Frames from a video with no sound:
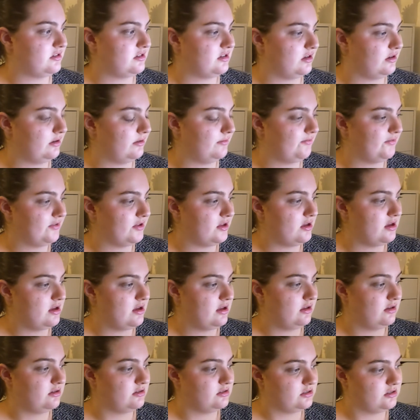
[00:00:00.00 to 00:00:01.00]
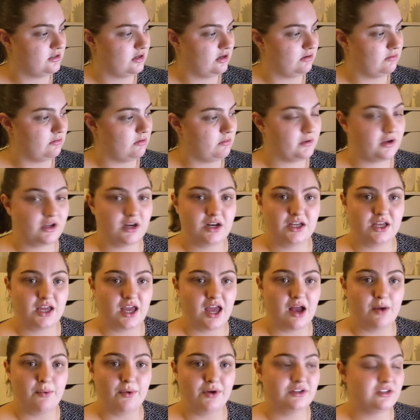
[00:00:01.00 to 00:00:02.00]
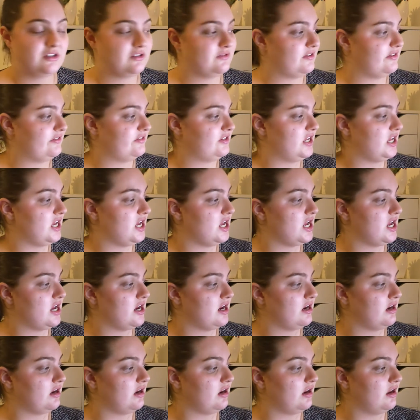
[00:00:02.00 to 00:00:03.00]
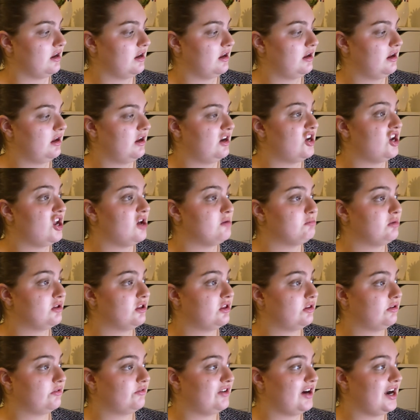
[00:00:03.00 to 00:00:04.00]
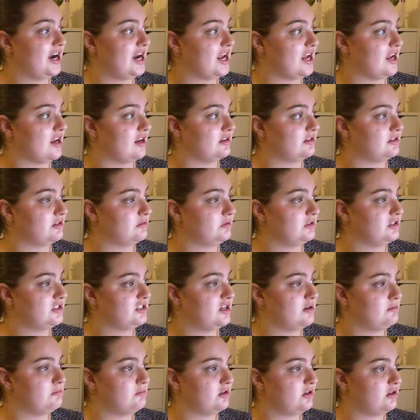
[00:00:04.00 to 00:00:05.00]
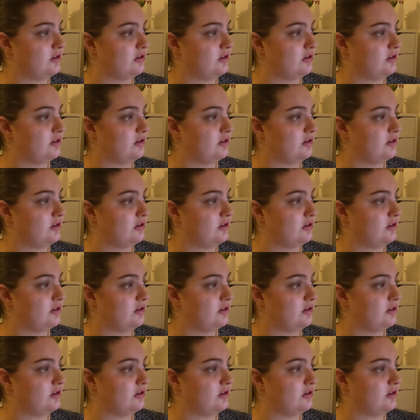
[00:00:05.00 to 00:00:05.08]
So what are we going to get? 1 to 15. Number 3. So what's number